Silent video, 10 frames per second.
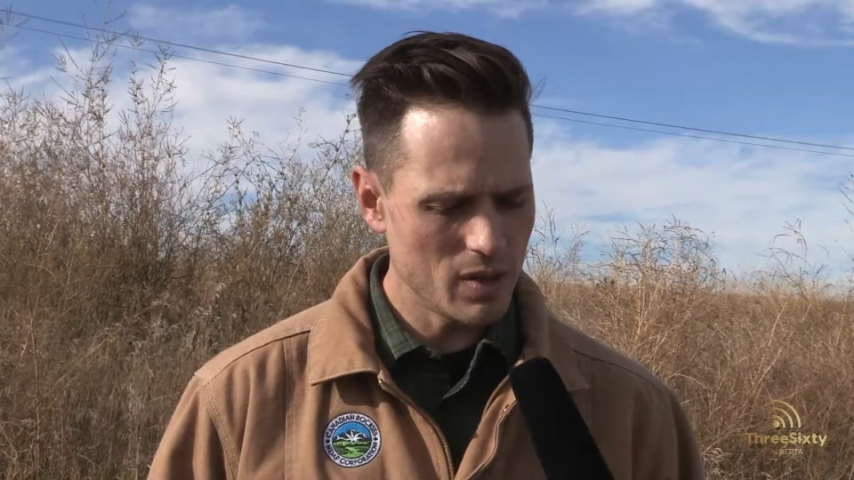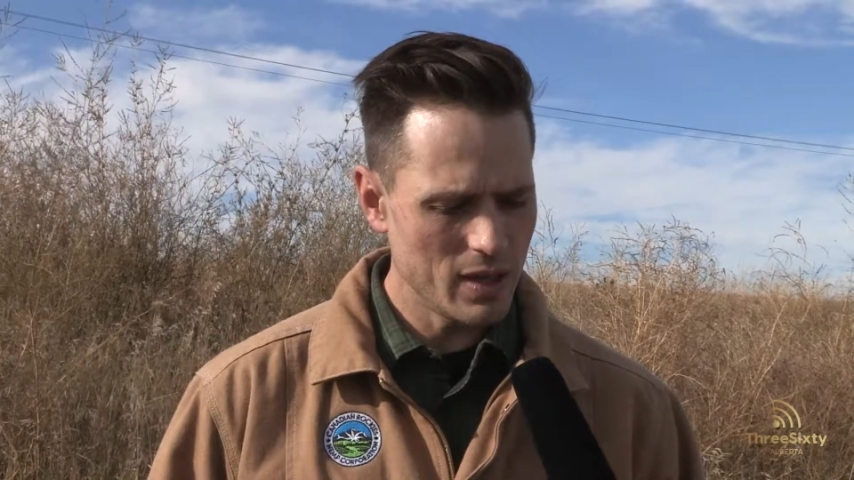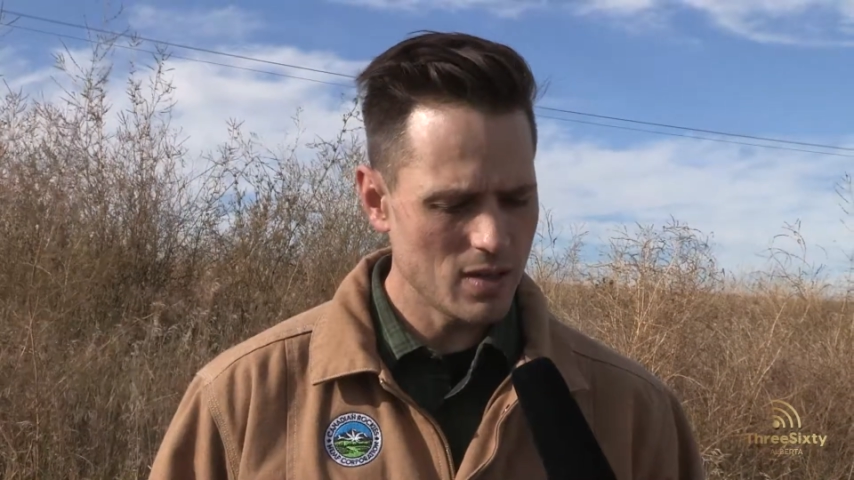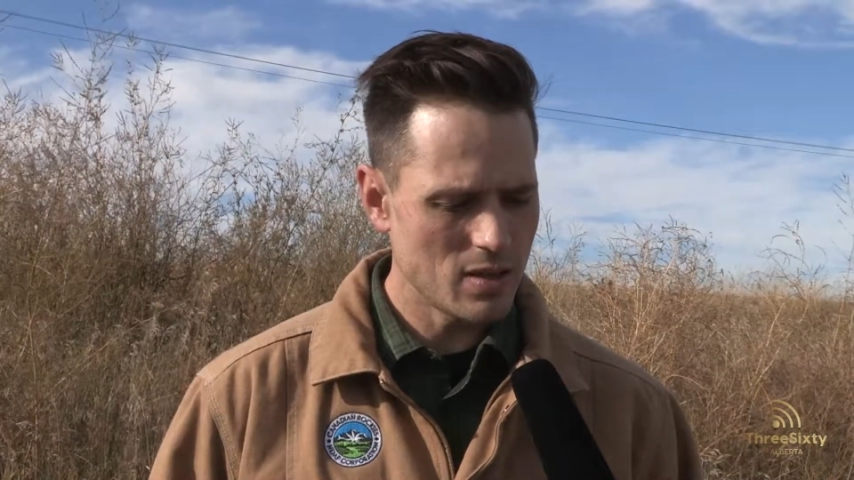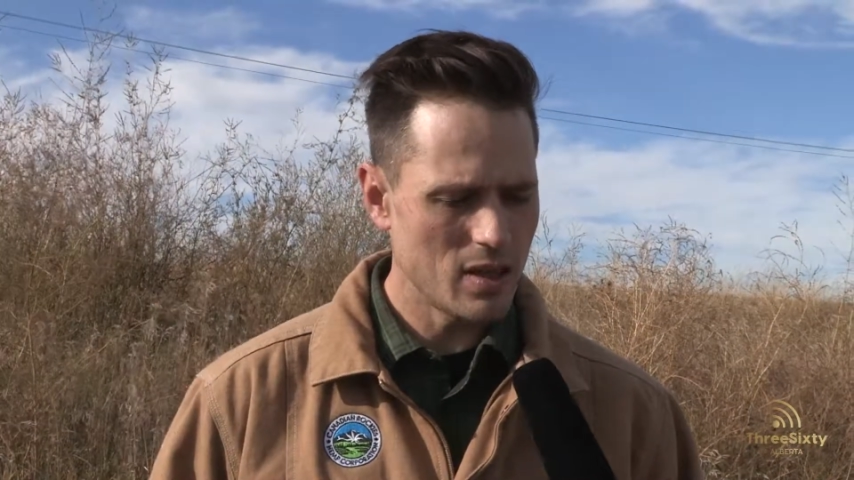
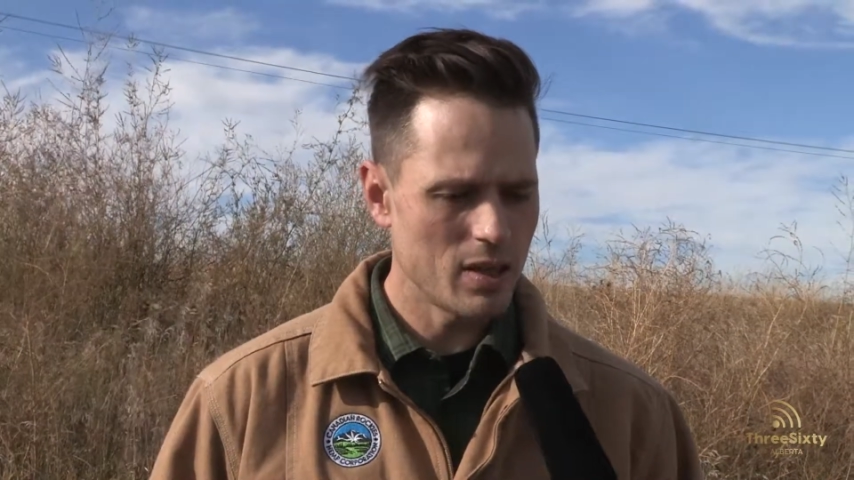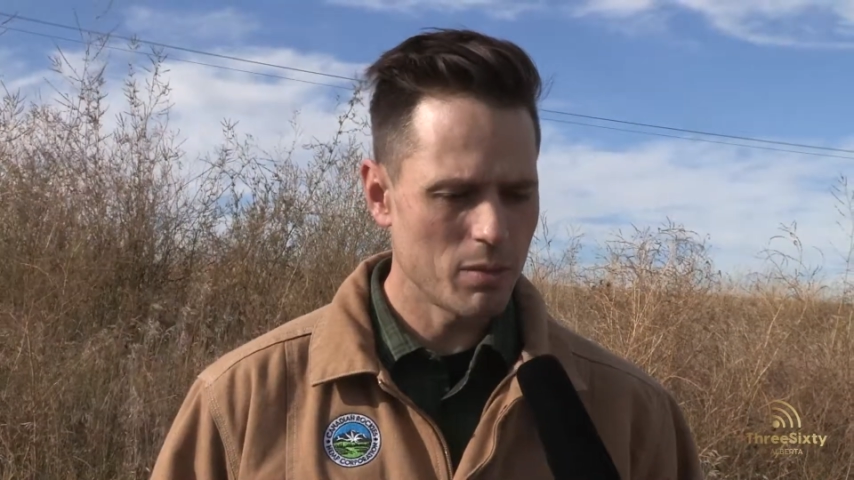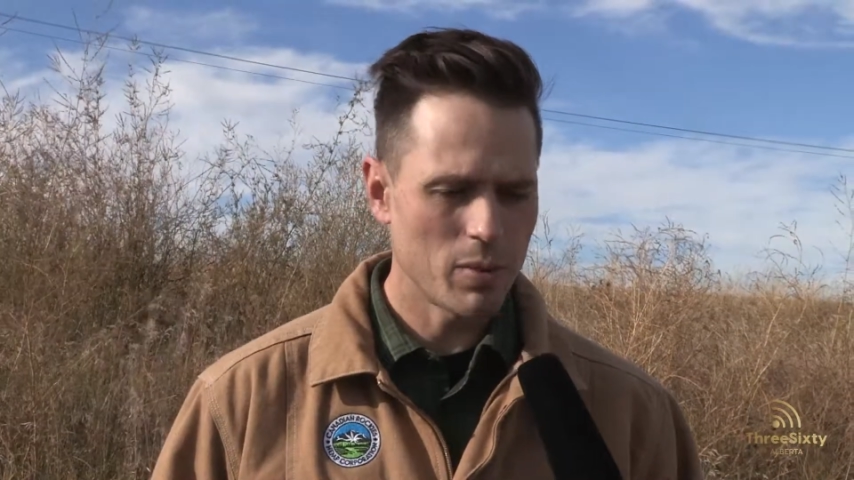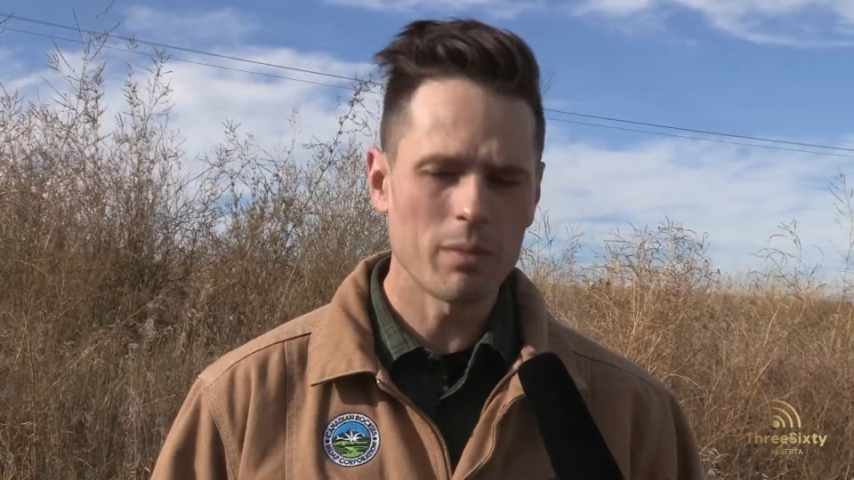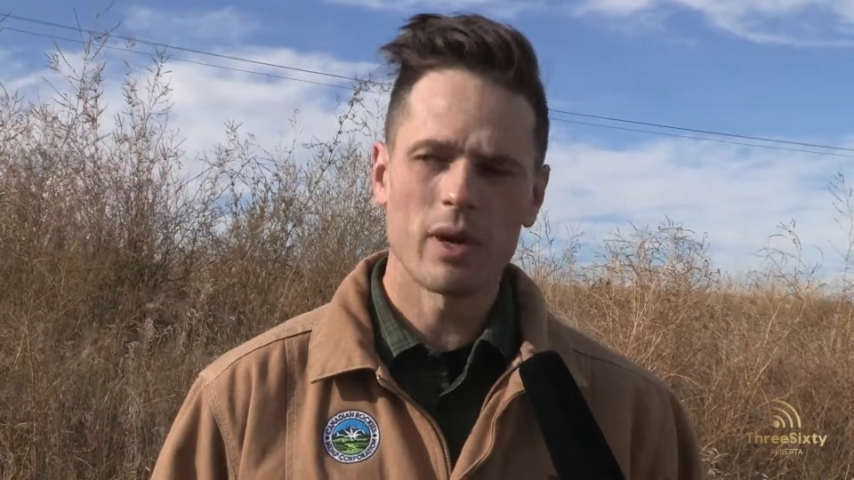list,
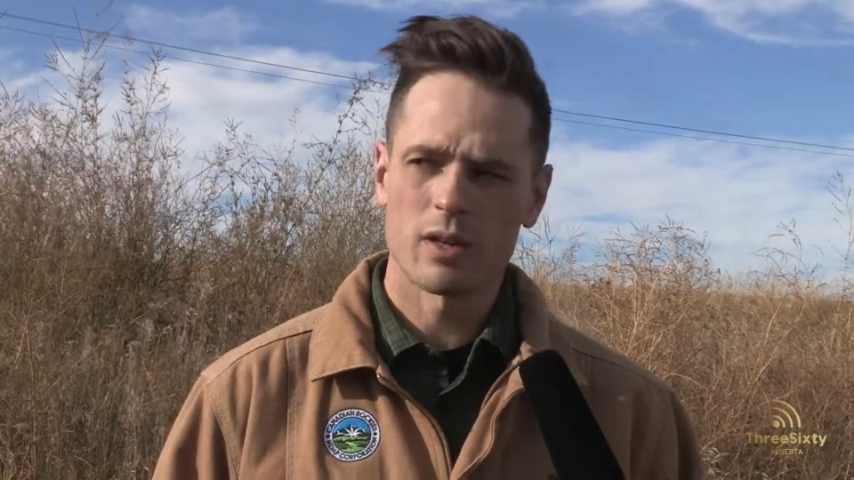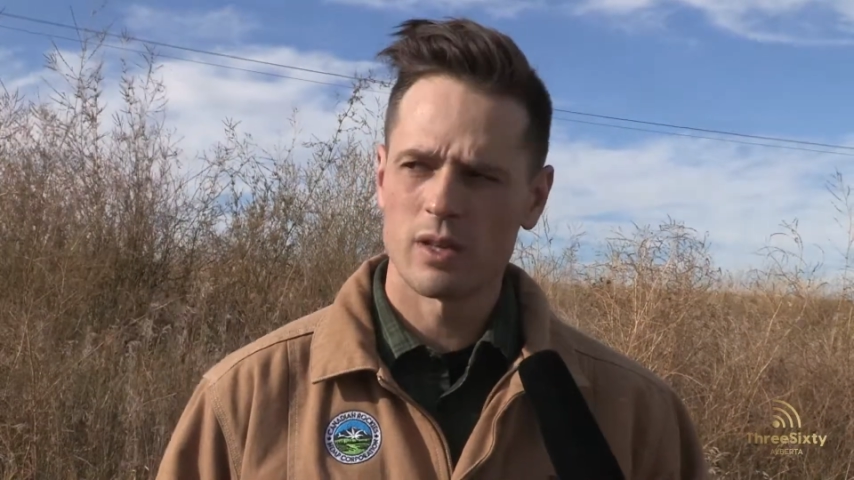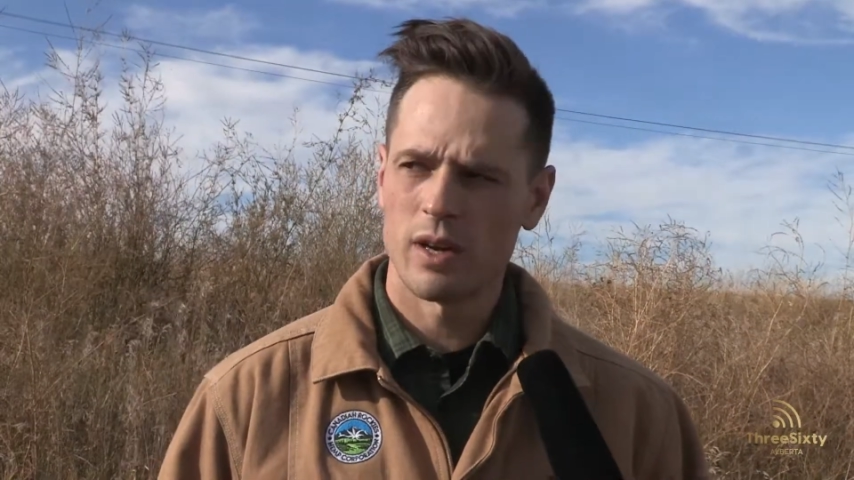you'd probably actually